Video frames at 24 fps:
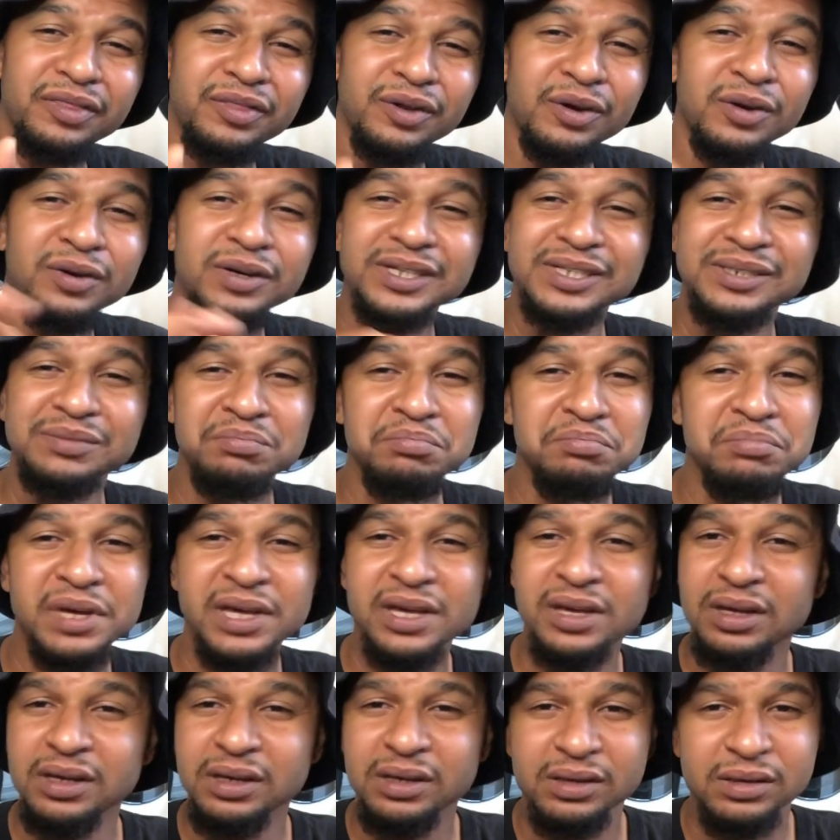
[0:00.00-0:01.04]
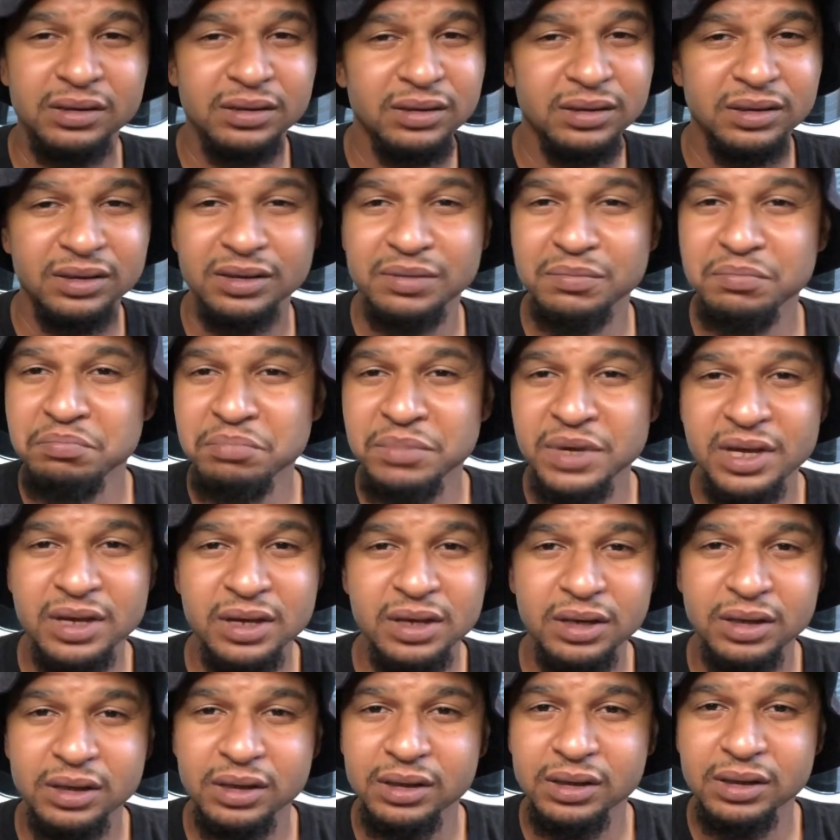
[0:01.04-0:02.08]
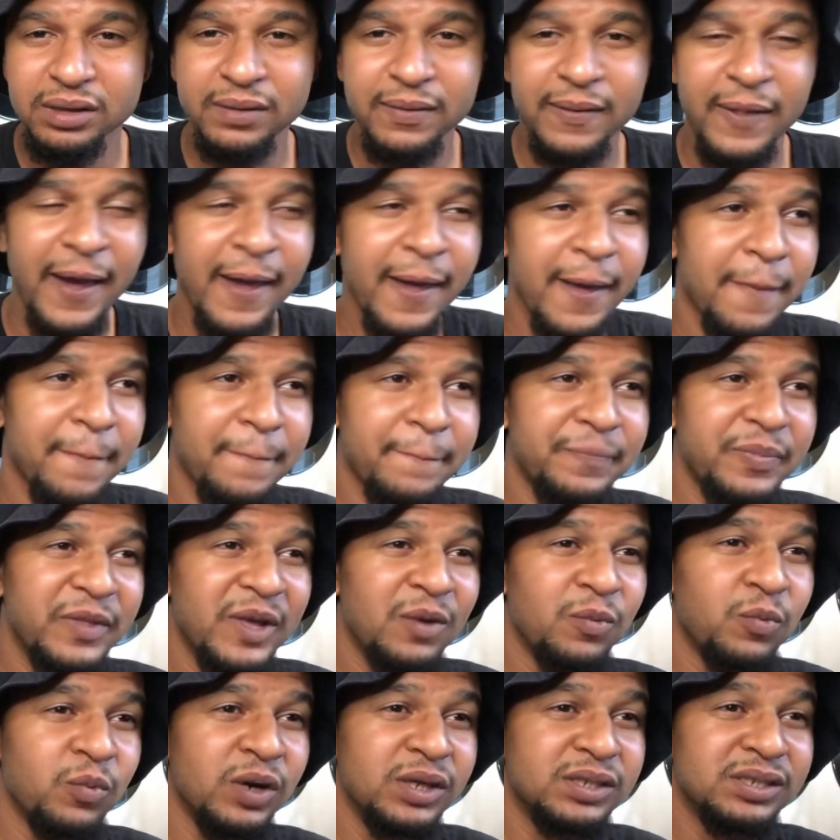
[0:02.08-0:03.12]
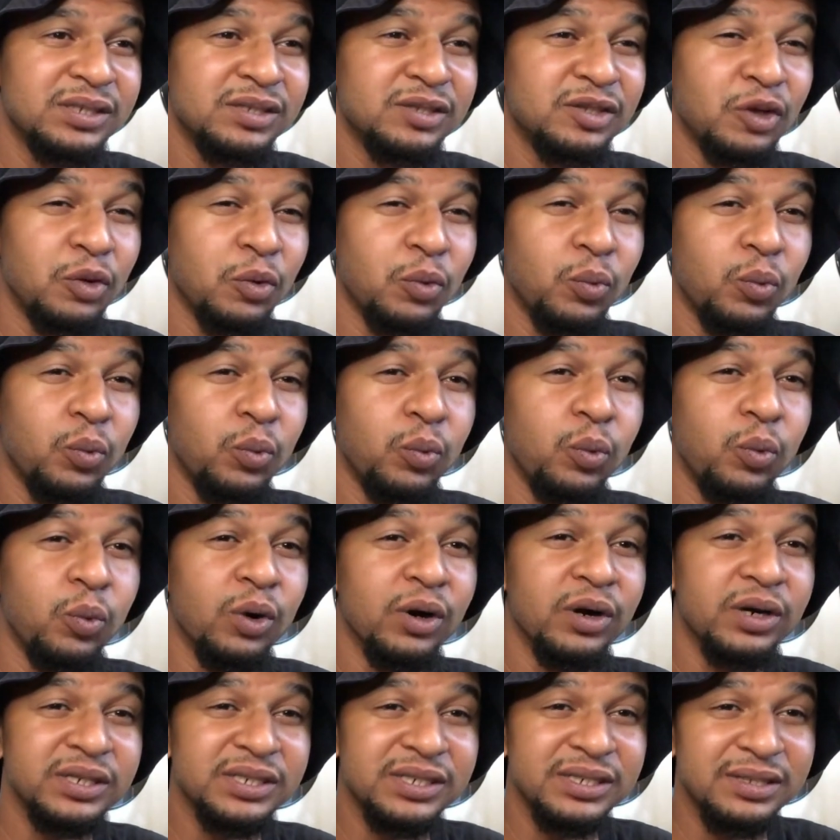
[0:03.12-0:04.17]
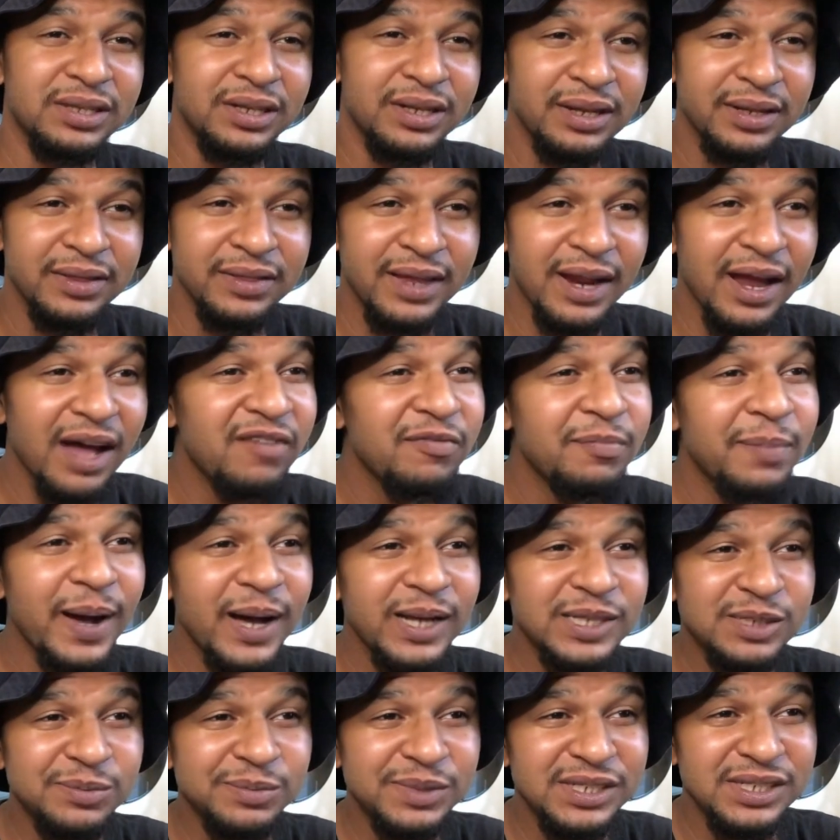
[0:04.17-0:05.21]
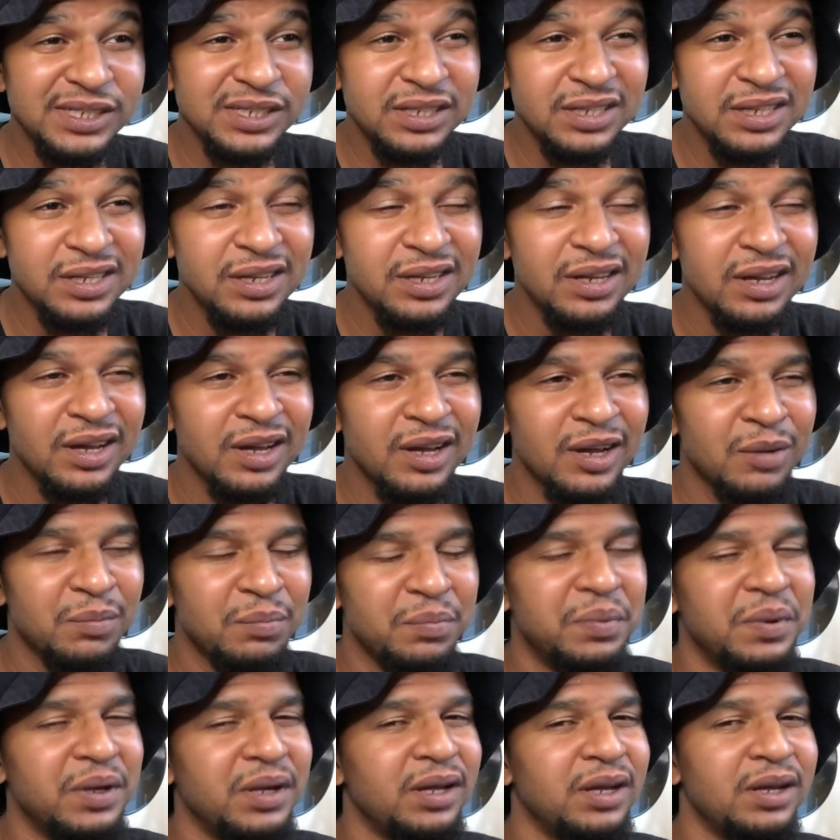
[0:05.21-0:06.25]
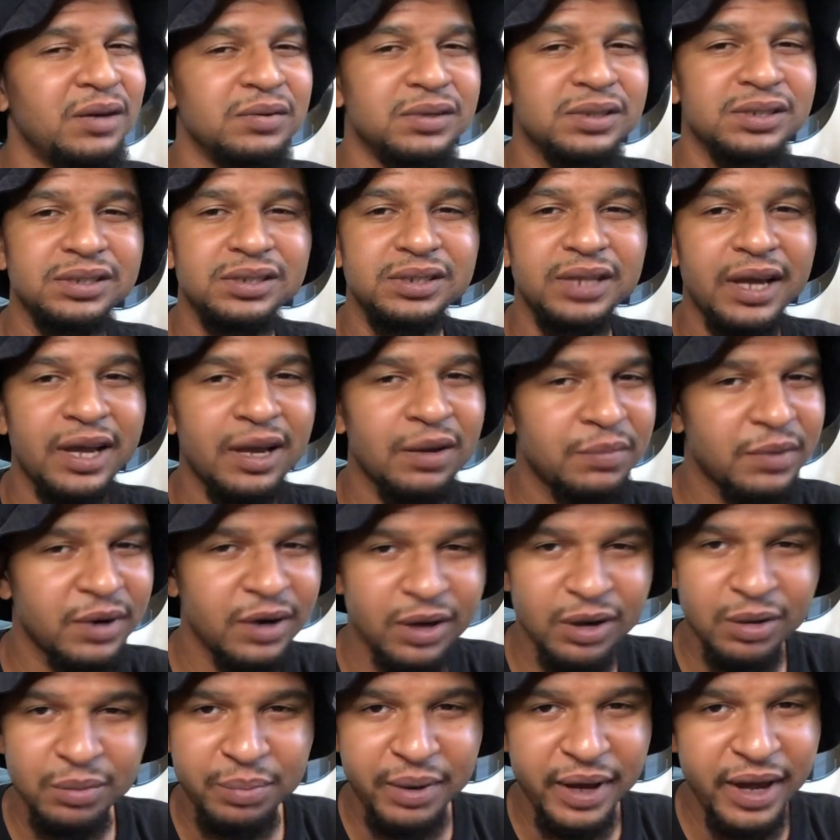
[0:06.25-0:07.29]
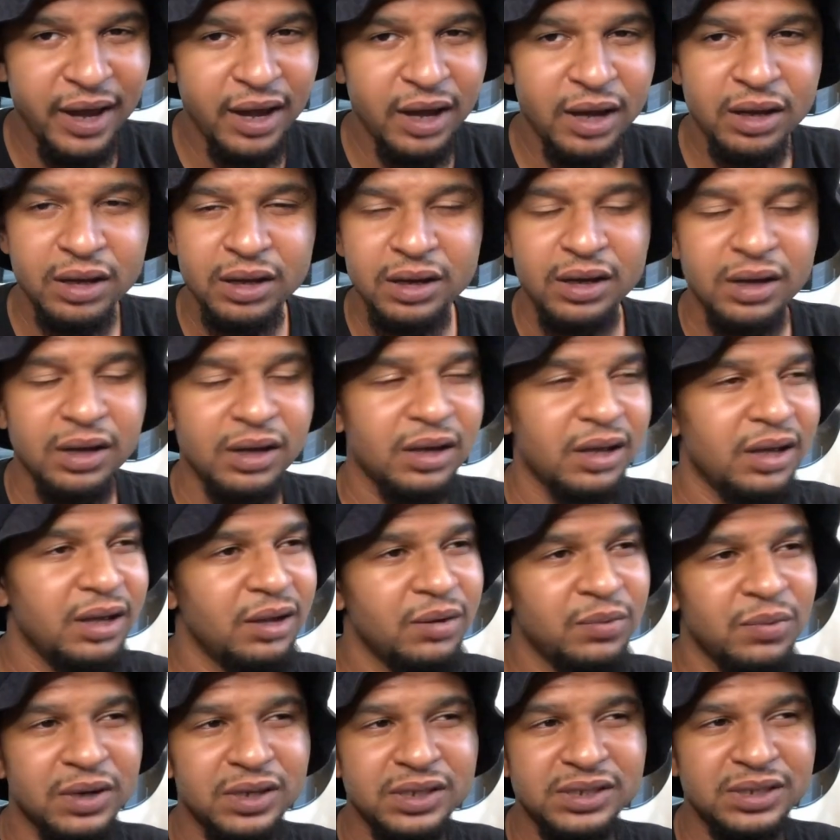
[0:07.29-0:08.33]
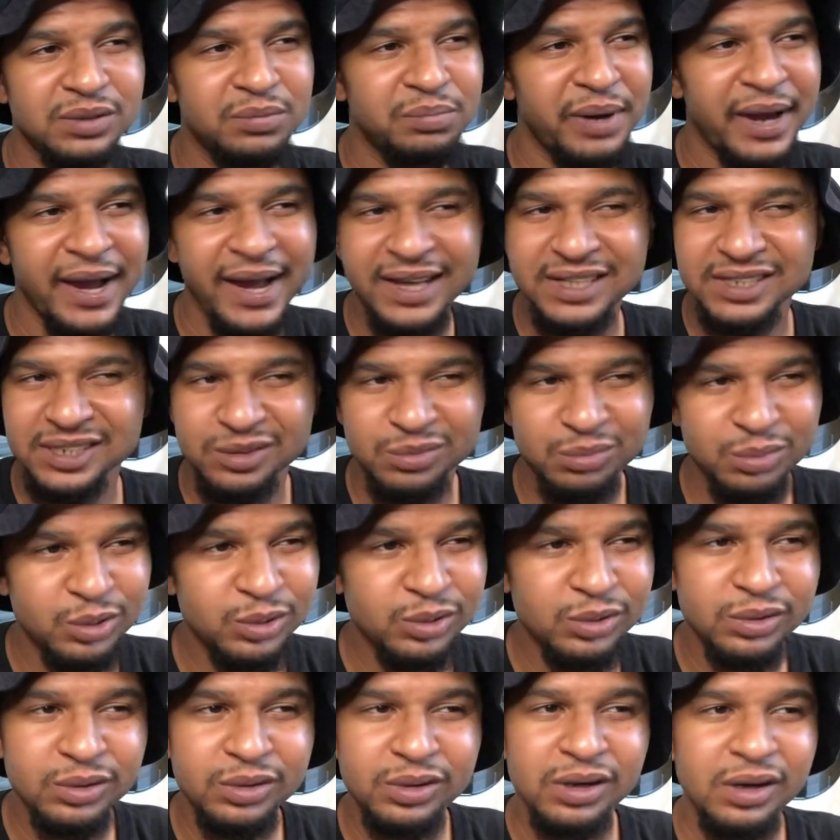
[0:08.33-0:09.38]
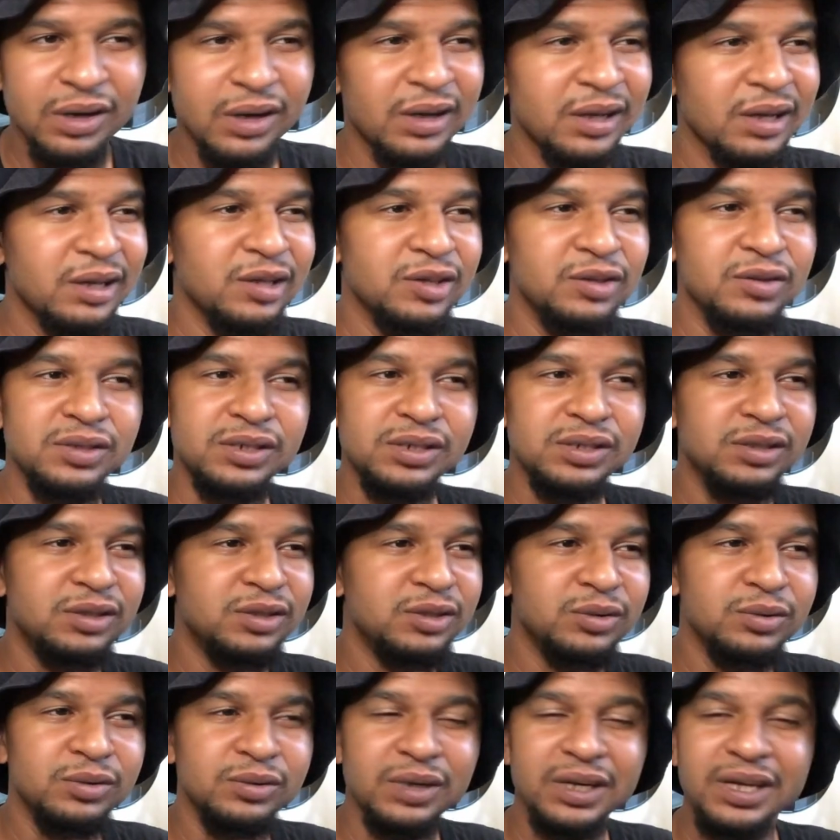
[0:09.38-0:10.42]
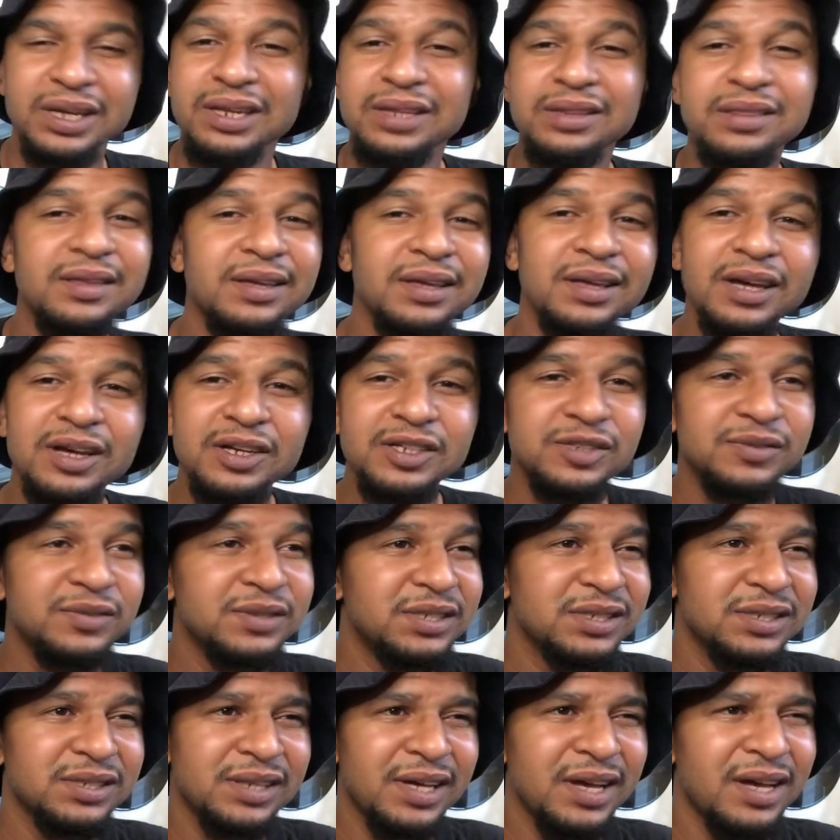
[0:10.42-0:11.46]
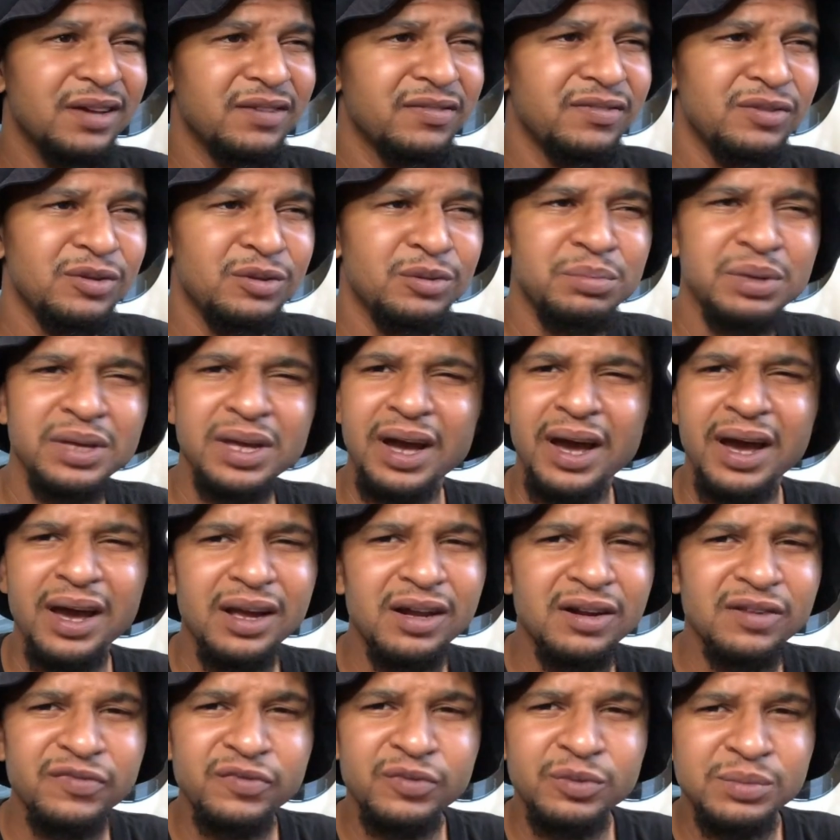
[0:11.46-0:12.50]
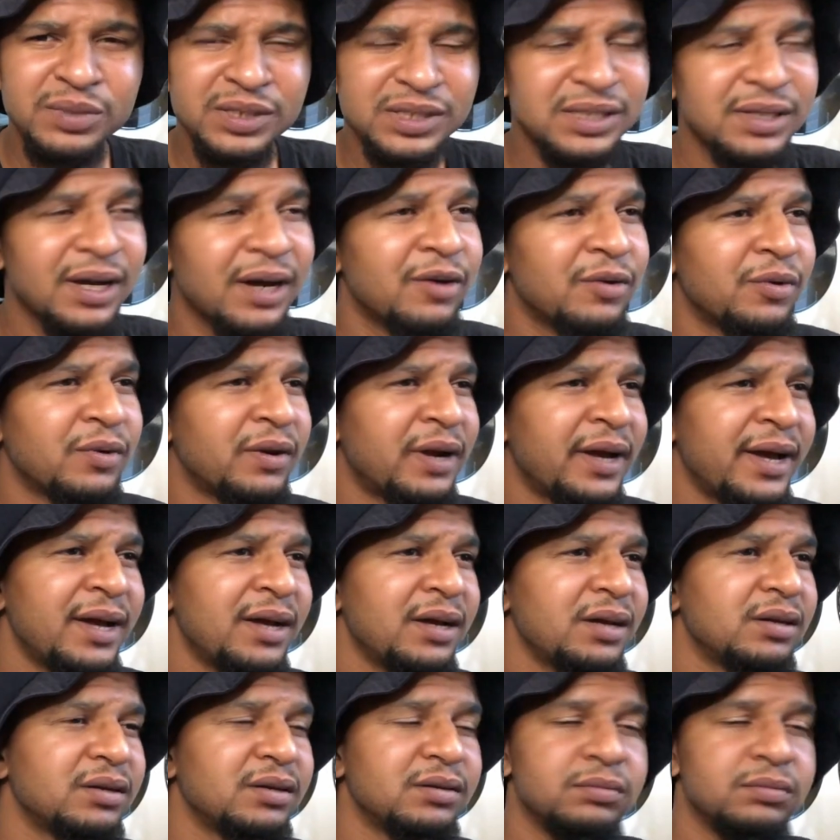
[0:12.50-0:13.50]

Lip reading: third is mid. Like, it wasn't the worst thing that I've possibly seen, but it was damn near bad. It wasn't passable. You could do anything else with your life. You'll be alright if you miss out on that.